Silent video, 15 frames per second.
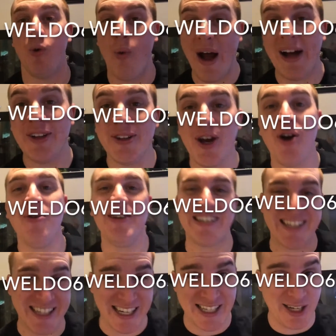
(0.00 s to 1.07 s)
Weldo
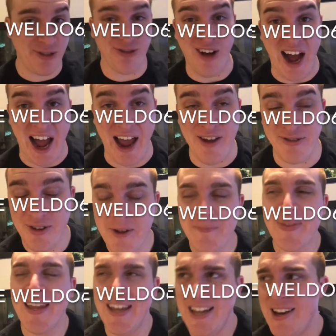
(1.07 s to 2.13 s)

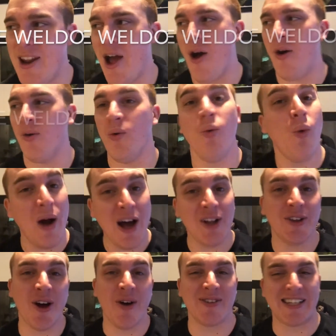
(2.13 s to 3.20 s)
65. Now,
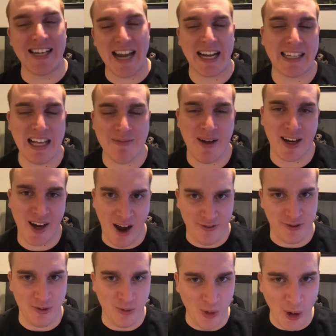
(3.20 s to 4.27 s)
Weldo is a nickname I got
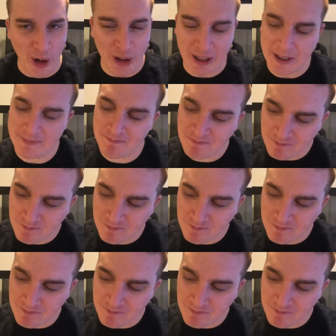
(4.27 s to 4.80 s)
from work.